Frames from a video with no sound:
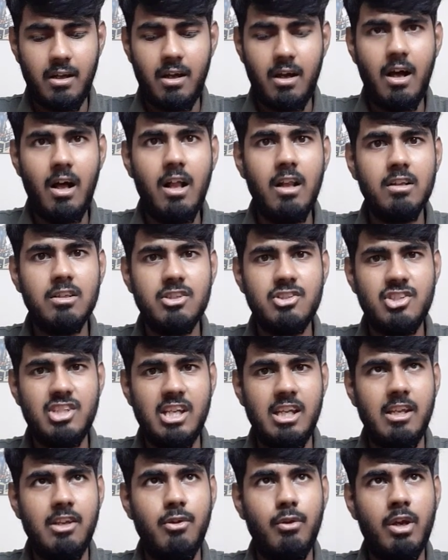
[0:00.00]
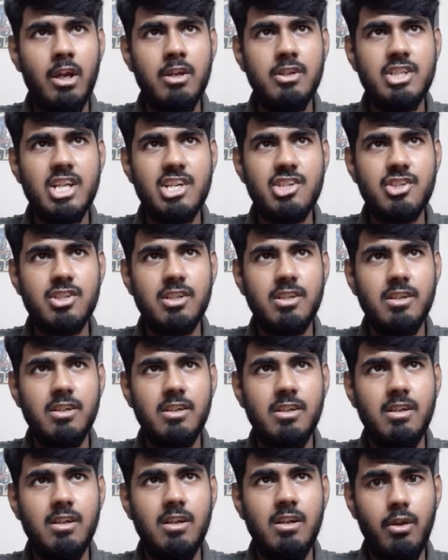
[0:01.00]
Alt Z, you can just
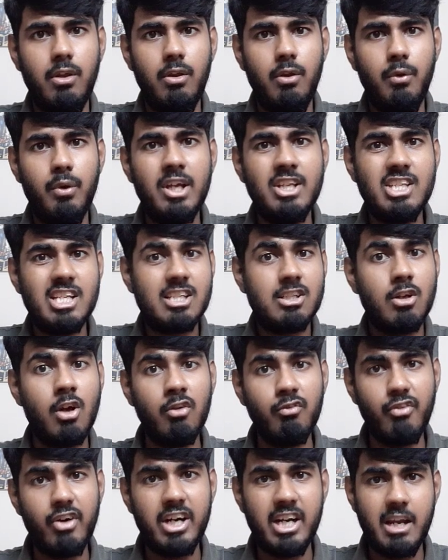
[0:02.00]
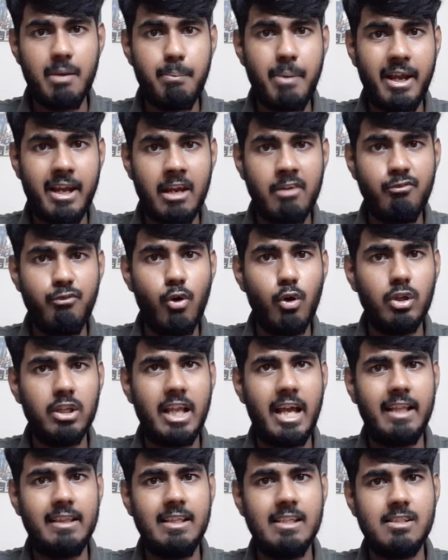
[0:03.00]
convert it back and forth
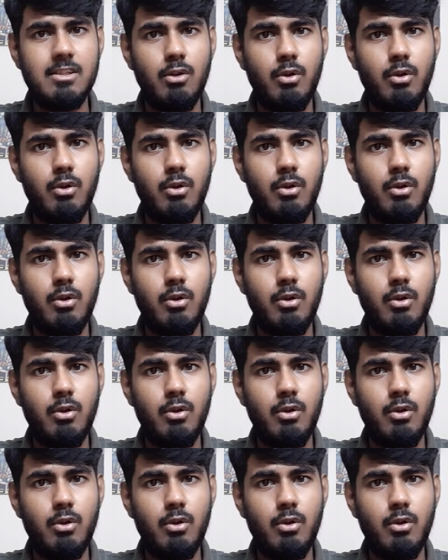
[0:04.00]
like this.